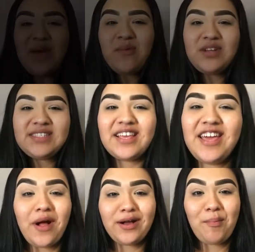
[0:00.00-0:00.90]
everyone, what's
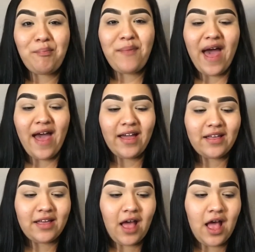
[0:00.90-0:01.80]
good? Welcome back.
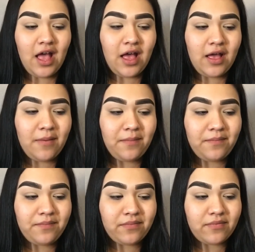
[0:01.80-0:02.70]

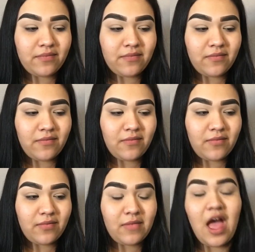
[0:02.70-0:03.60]
I've
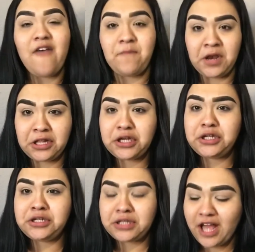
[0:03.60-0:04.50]
been a
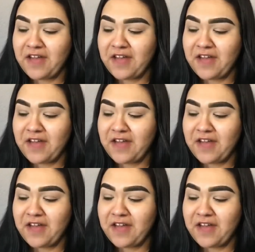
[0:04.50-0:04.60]
little